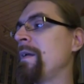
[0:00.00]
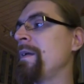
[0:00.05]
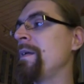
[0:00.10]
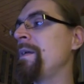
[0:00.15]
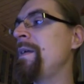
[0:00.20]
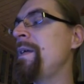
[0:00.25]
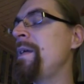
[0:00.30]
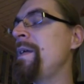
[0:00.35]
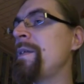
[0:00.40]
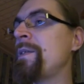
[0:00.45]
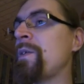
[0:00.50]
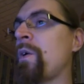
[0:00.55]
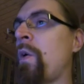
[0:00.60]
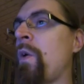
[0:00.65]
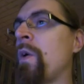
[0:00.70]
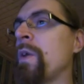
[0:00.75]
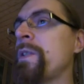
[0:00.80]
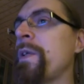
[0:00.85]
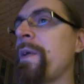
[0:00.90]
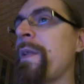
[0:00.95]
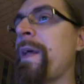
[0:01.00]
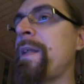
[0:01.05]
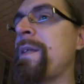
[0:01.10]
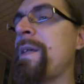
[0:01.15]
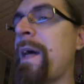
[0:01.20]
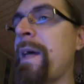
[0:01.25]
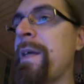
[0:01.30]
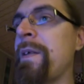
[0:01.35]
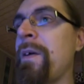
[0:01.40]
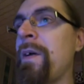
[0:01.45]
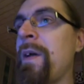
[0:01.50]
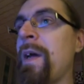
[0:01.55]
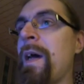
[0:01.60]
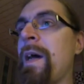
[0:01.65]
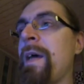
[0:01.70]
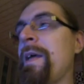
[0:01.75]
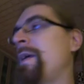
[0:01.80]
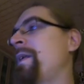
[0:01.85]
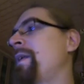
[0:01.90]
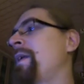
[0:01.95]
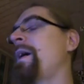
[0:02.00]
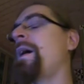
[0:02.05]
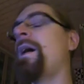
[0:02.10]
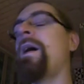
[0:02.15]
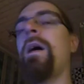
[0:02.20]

He is also that kind of guy, and